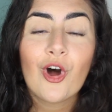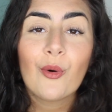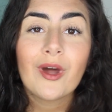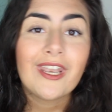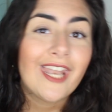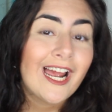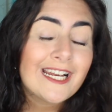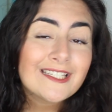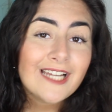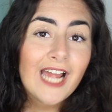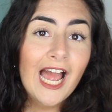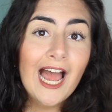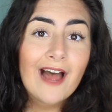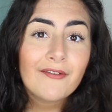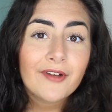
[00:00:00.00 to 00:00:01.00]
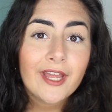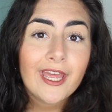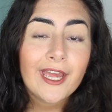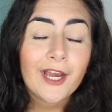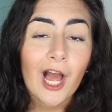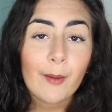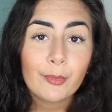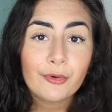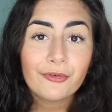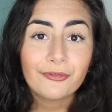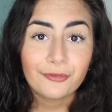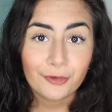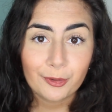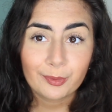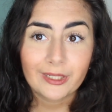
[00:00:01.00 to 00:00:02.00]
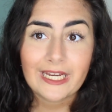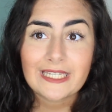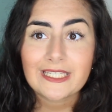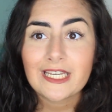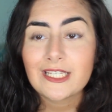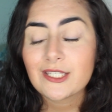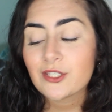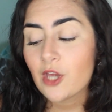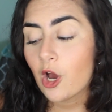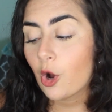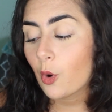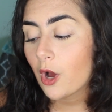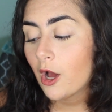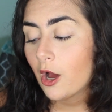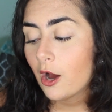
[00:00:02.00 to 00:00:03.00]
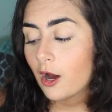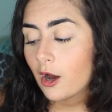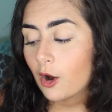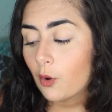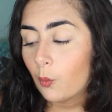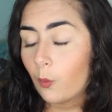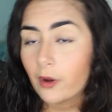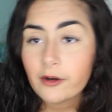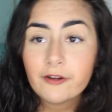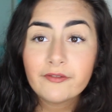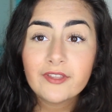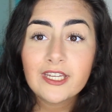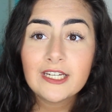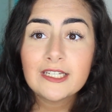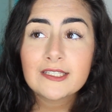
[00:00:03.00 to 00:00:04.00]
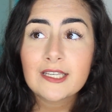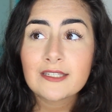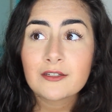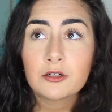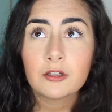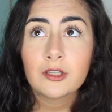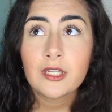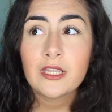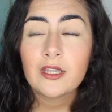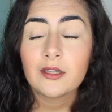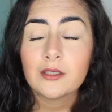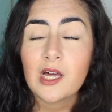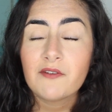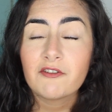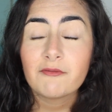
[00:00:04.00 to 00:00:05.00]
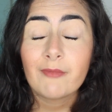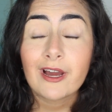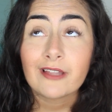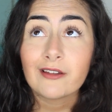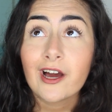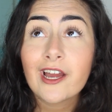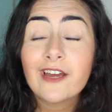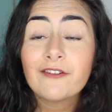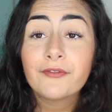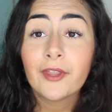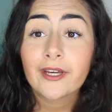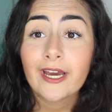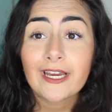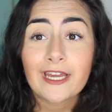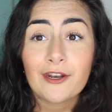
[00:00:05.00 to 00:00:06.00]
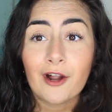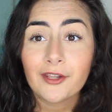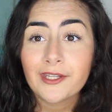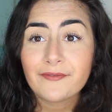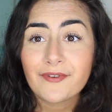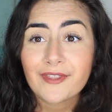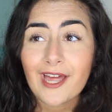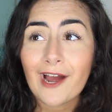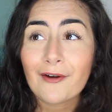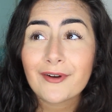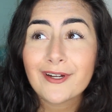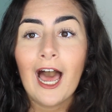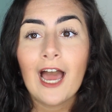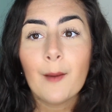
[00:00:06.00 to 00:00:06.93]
Oh, next I have a couple food places. So one of these is literally the love of my life. Like I cannot live without it.